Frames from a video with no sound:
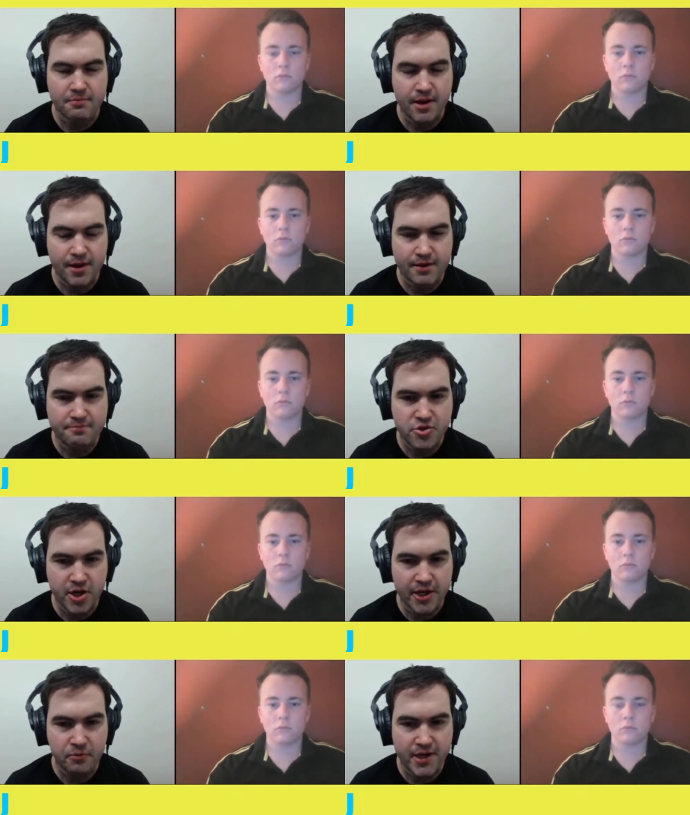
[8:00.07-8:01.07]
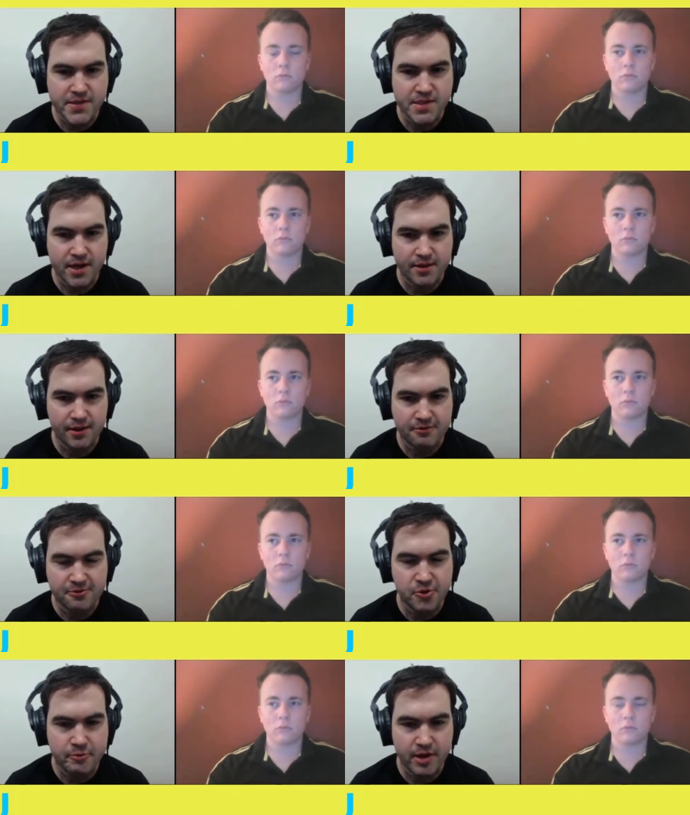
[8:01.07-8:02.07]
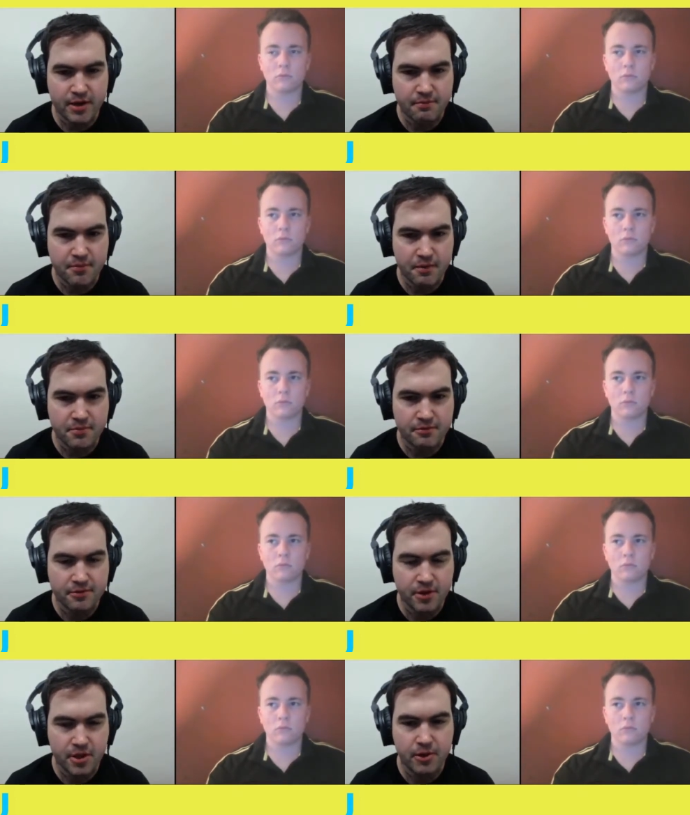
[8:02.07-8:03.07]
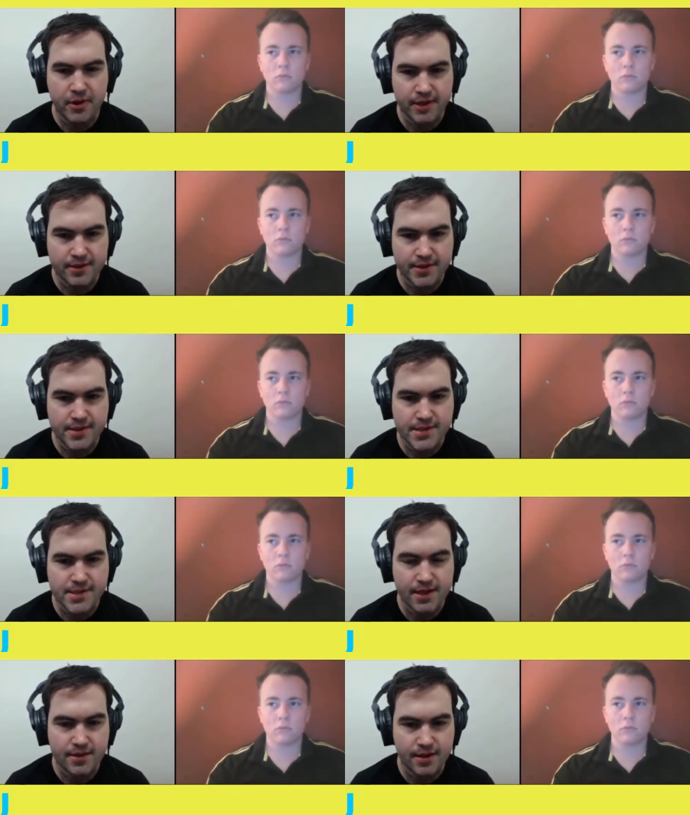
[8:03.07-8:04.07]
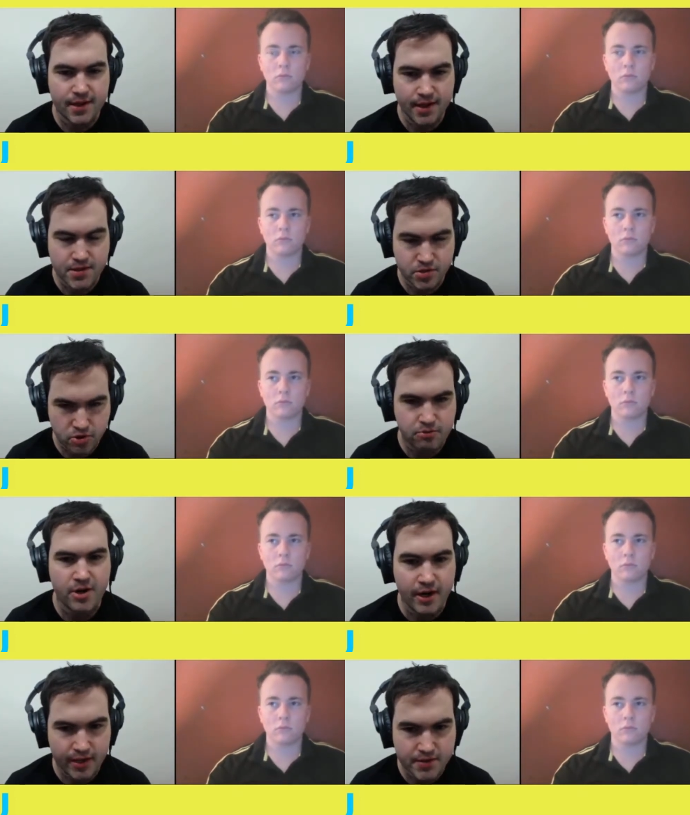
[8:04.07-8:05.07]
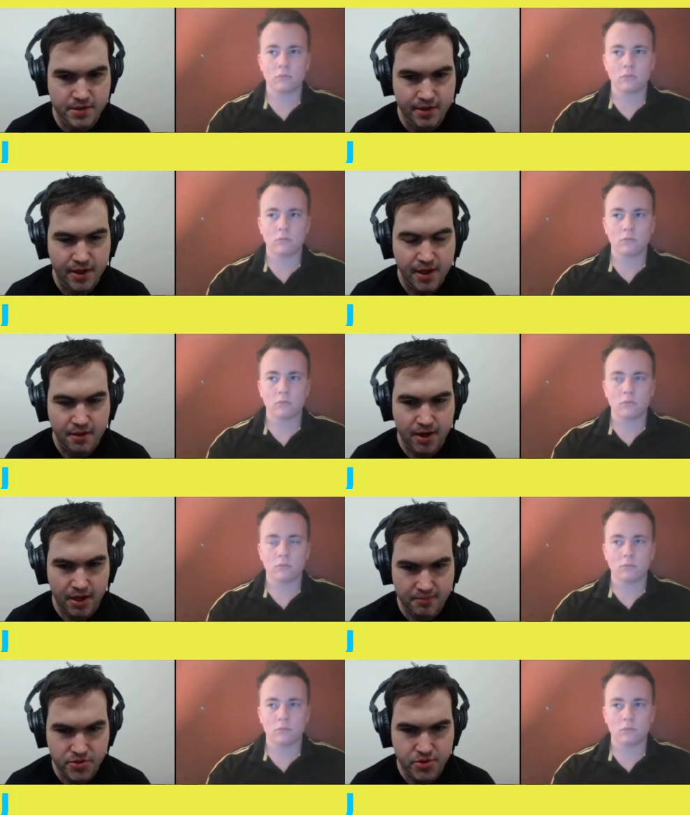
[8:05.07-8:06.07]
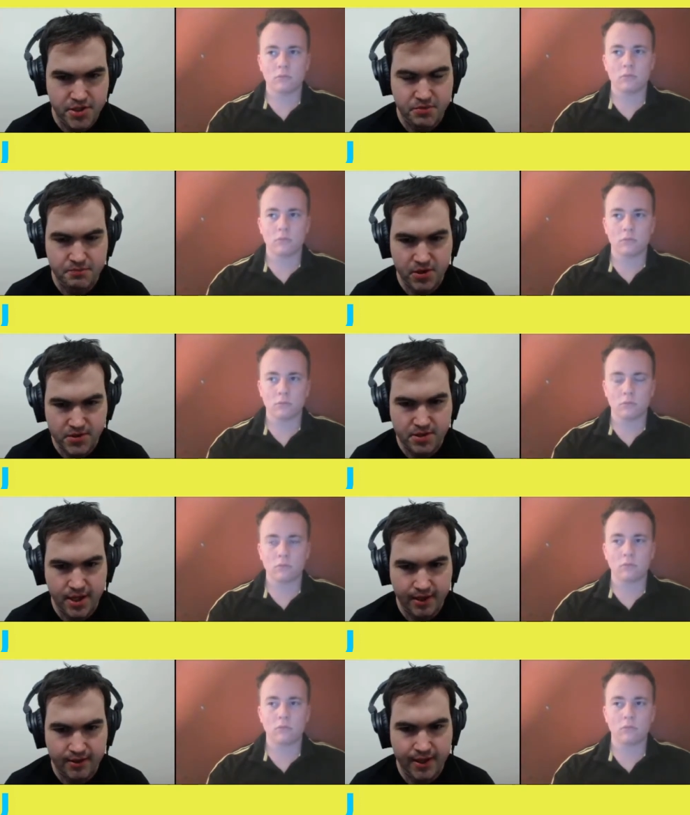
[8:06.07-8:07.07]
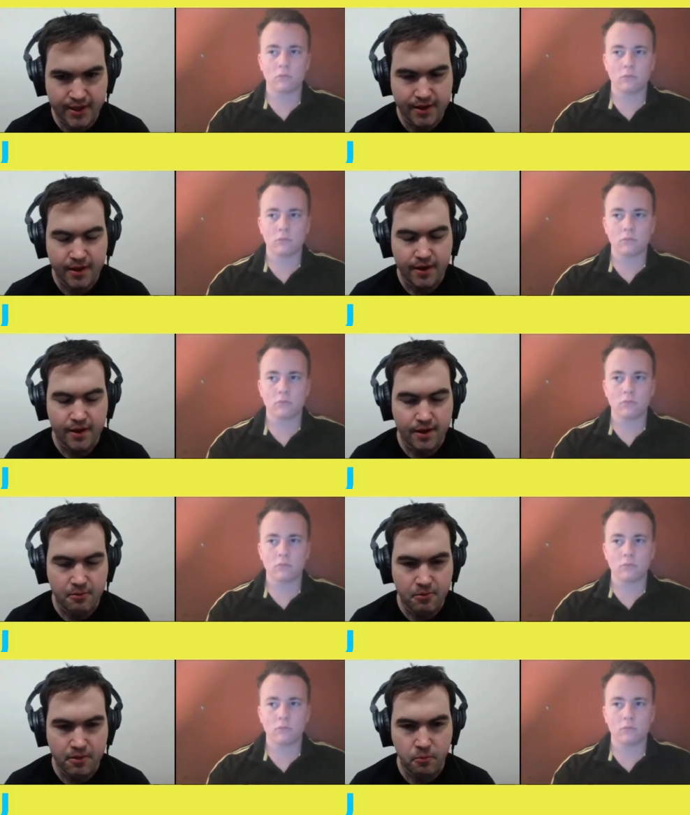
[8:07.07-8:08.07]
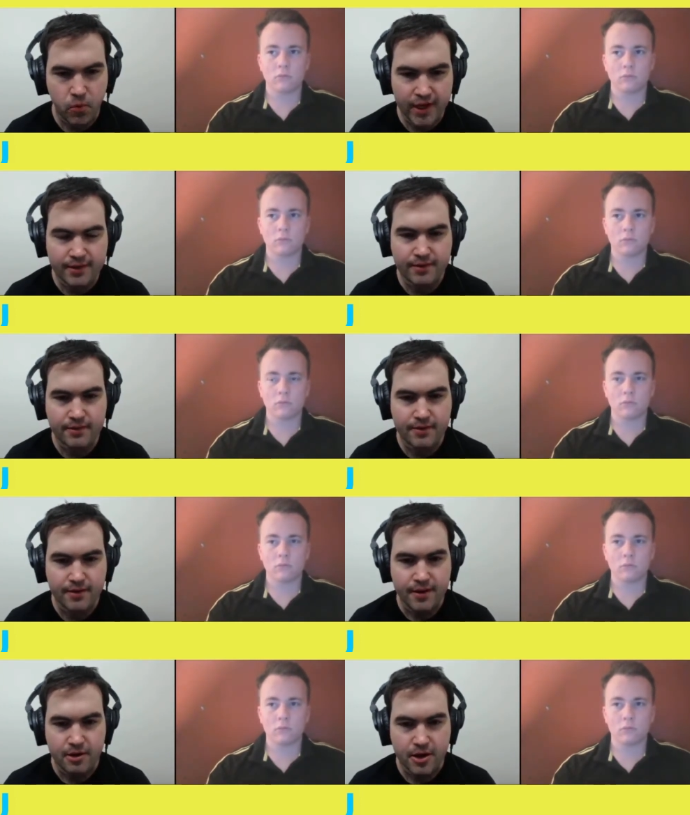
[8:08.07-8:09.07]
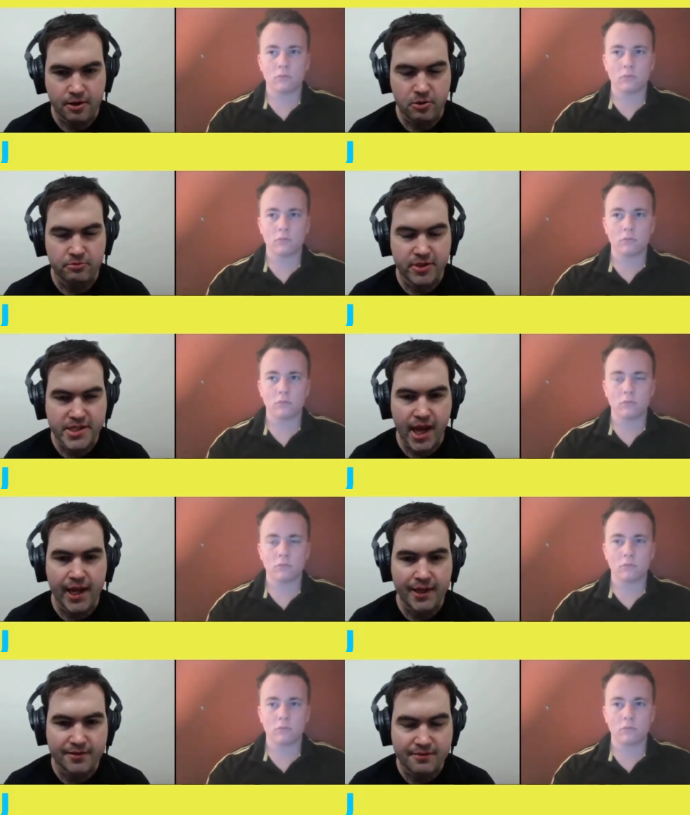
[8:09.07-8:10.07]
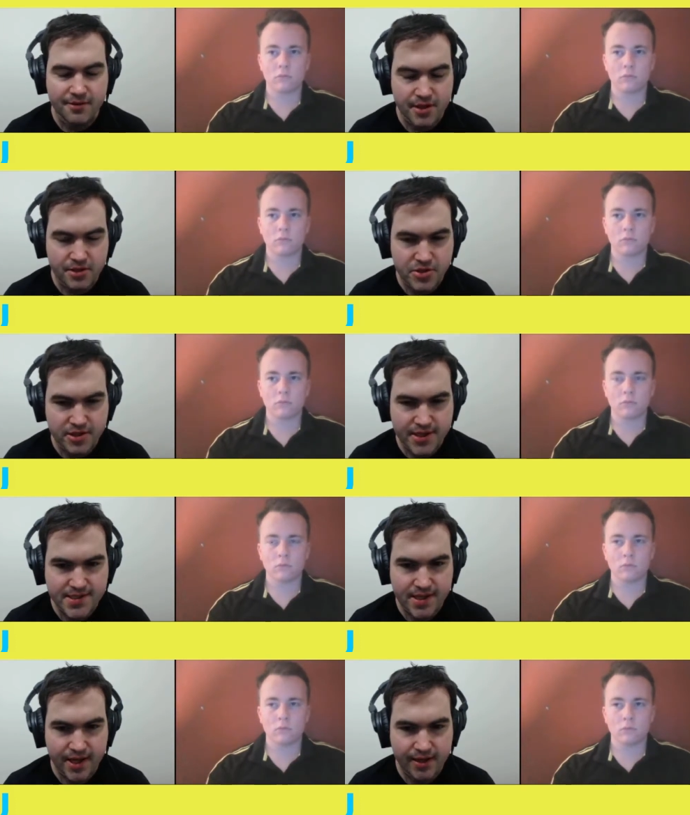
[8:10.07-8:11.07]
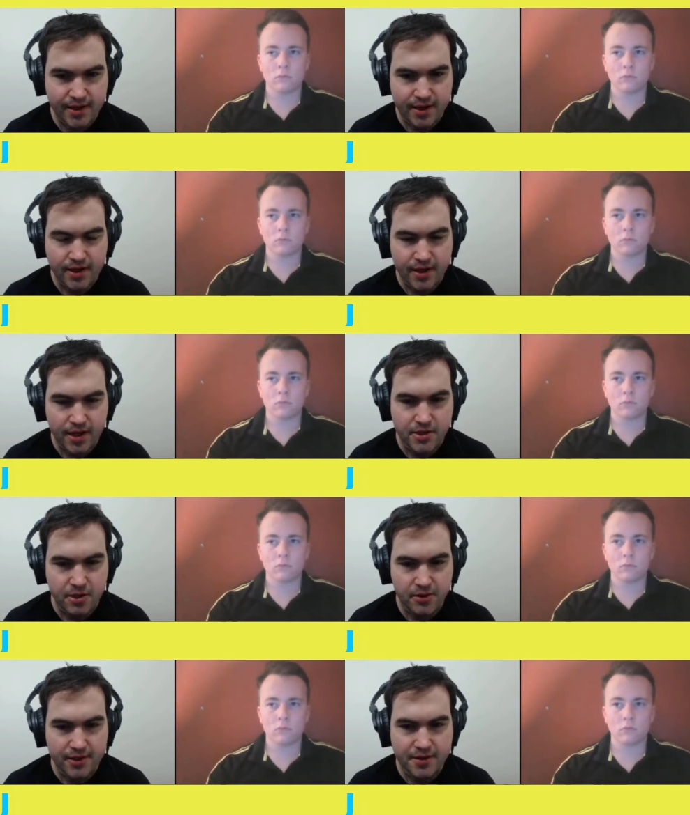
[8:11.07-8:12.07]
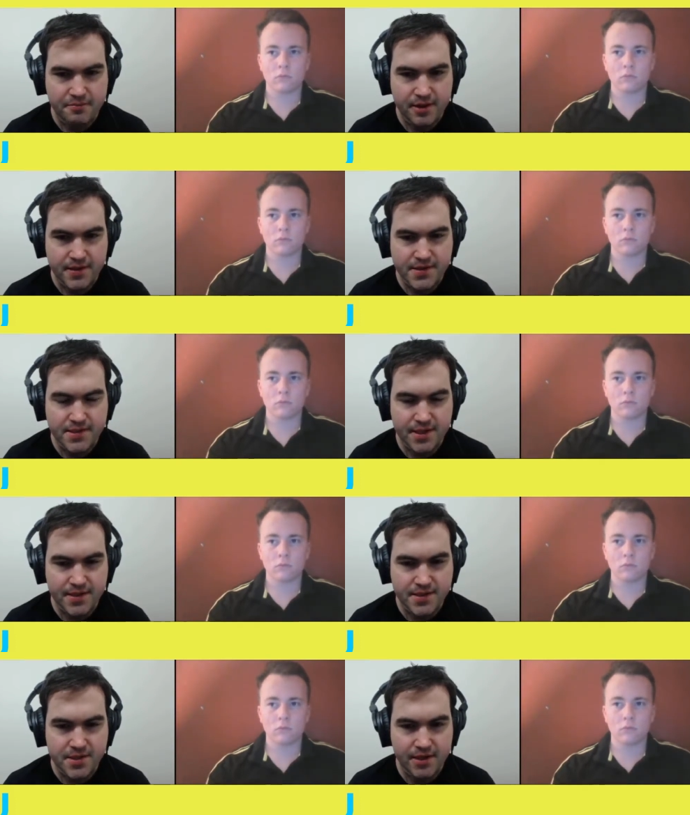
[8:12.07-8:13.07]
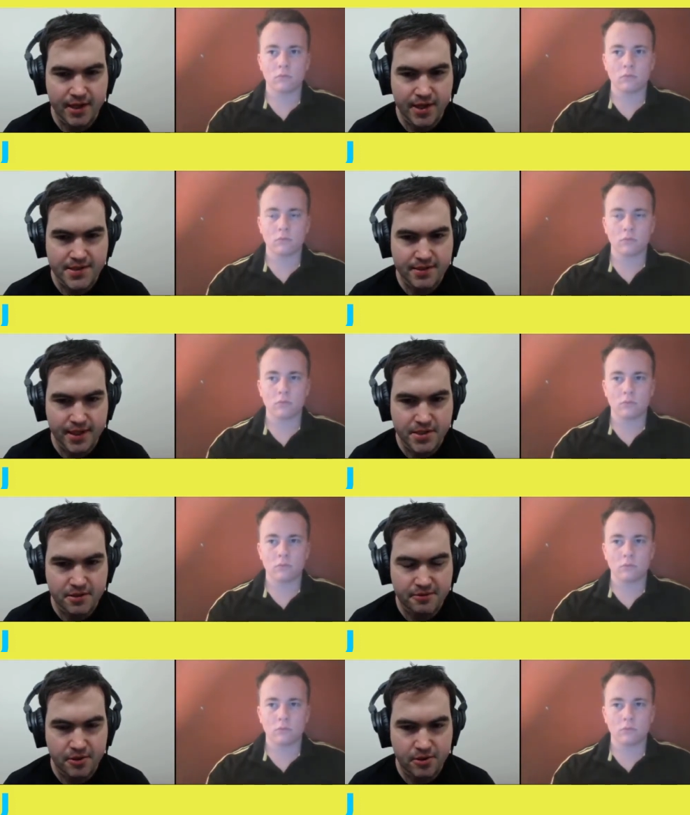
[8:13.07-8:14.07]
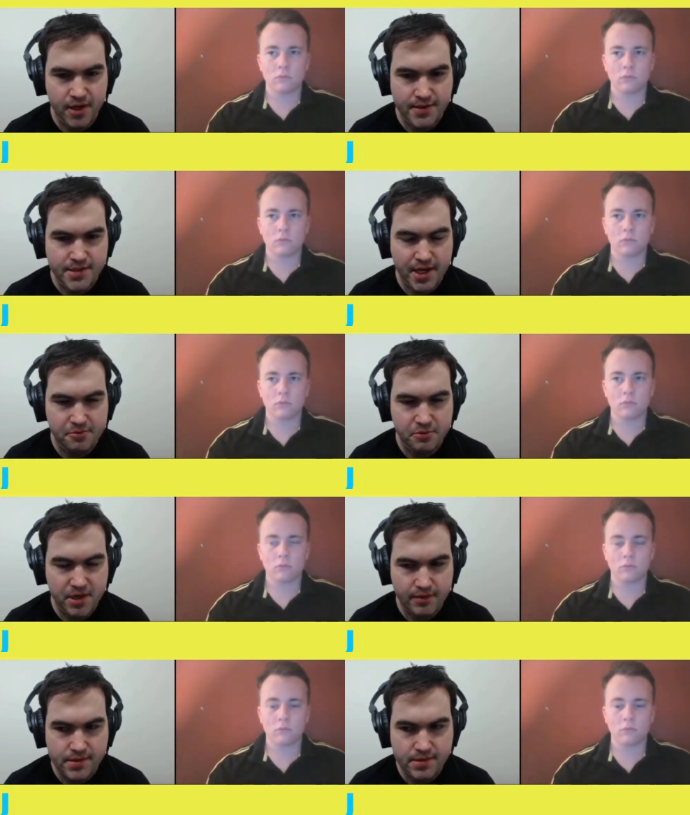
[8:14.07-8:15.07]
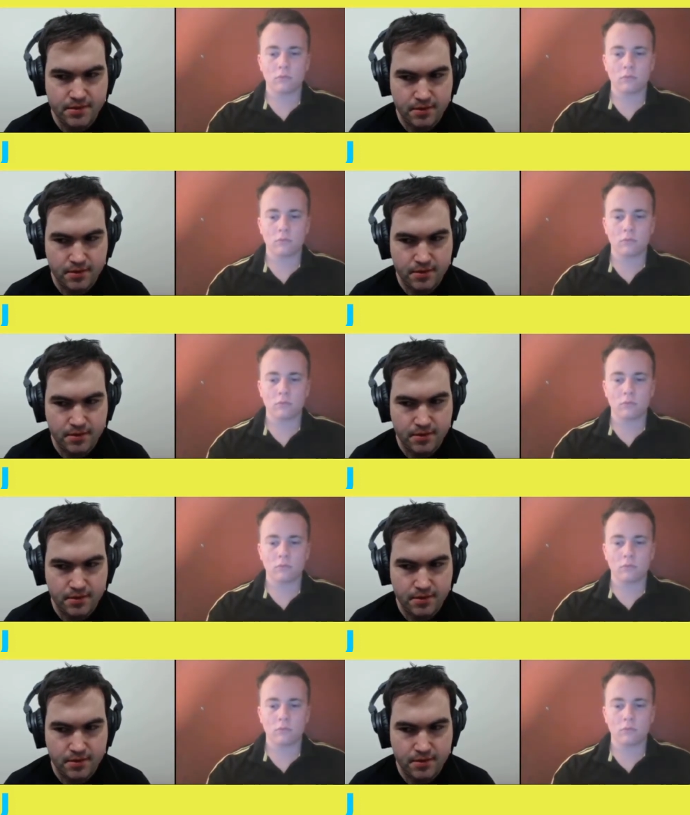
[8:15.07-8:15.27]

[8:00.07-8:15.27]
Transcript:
Speaker 1: uh, Tony Windsor, the former member for New England, has said that he's not running, so Barnaby Joyce will most likely uh, win uh, or retain, uh, should I say, uh, New England, but it's, it's certainly going to lead to a few unstable months.